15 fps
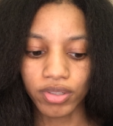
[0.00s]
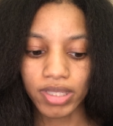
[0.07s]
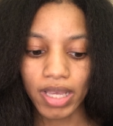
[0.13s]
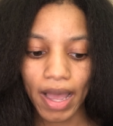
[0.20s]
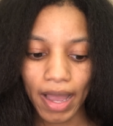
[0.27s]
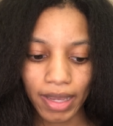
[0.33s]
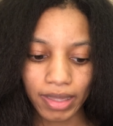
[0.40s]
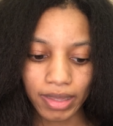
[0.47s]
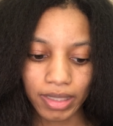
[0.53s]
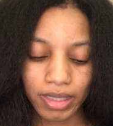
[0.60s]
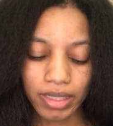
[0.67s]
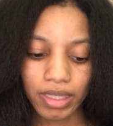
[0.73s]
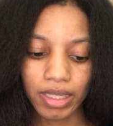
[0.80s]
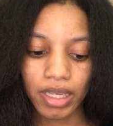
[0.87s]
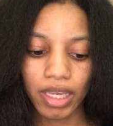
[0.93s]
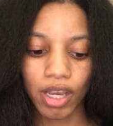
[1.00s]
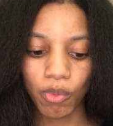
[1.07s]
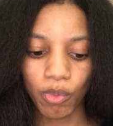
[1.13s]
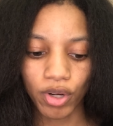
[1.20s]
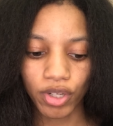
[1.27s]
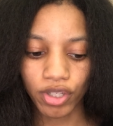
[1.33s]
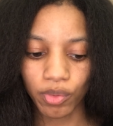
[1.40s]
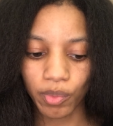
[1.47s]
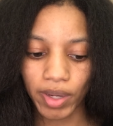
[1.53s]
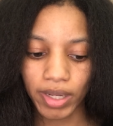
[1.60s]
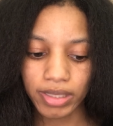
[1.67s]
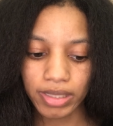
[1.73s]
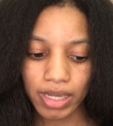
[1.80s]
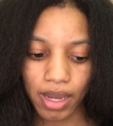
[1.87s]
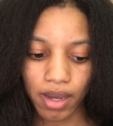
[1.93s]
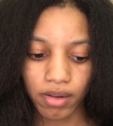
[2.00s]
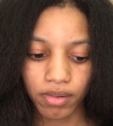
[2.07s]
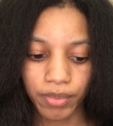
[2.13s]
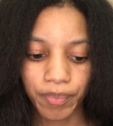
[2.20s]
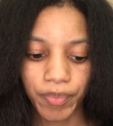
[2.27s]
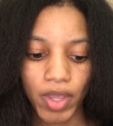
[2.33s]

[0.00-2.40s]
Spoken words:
tightly and work your way down.